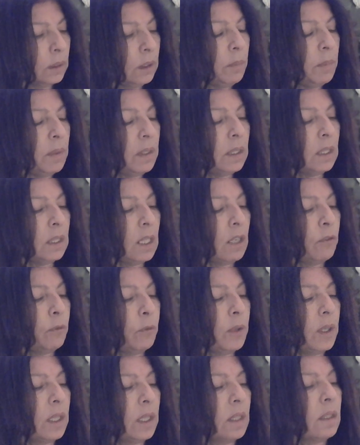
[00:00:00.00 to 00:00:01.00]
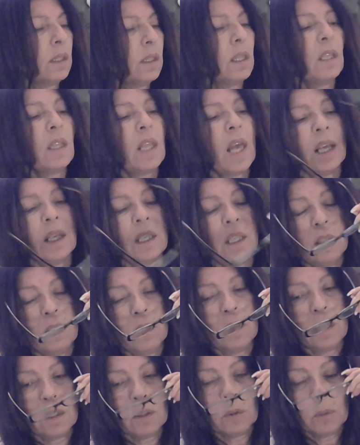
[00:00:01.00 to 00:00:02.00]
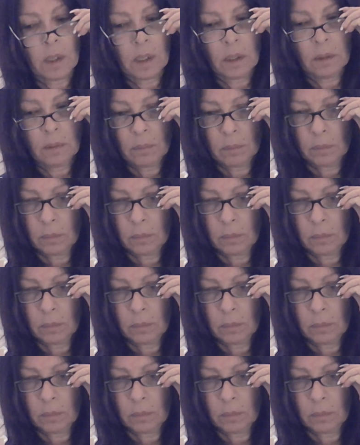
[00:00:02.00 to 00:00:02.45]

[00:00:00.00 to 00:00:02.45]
Let me see if we can see that in this one.